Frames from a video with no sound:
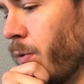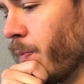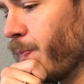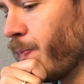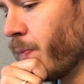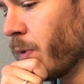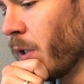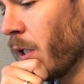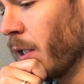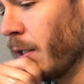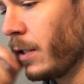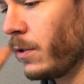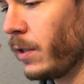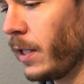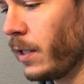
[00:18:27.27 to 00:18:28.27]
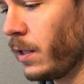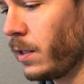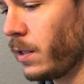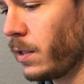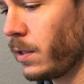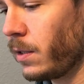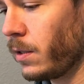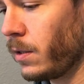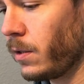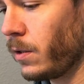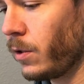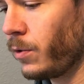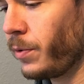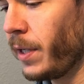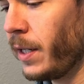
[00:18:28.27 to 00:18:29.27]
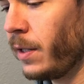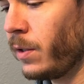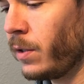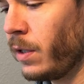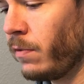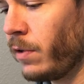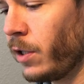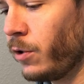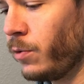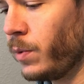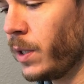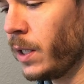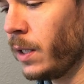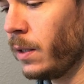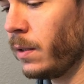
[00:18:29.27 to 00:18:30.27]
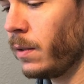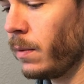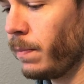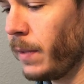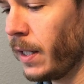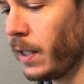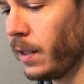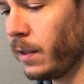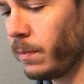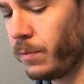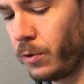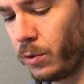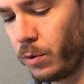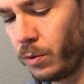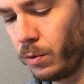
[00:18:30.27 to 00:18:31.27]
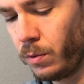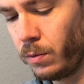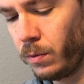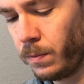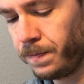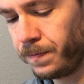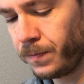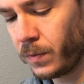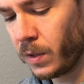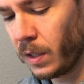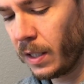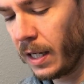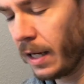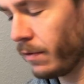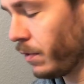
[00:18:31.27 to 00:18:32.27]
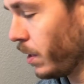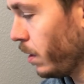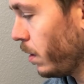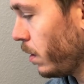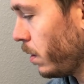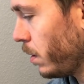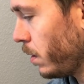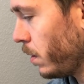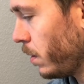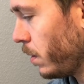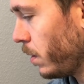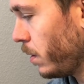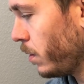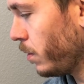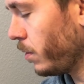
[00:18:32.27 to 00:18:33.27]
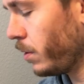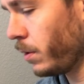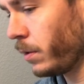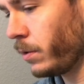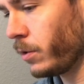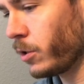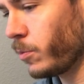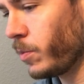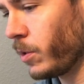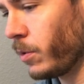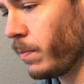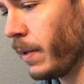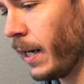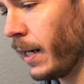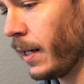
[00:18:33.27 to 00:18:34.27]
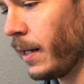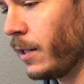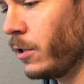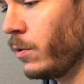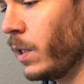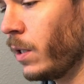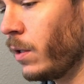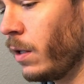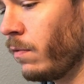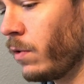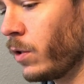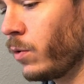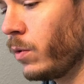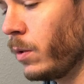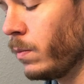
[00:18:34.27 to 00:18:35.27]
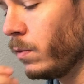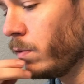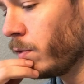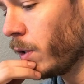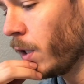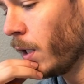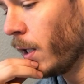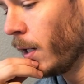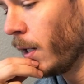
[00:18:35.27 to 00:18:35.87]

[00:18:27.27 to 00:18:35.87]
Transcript: do. So that's creating an evacuee, making up to two, having the, the Dunkirk Spirit back, and doing an evacuee move.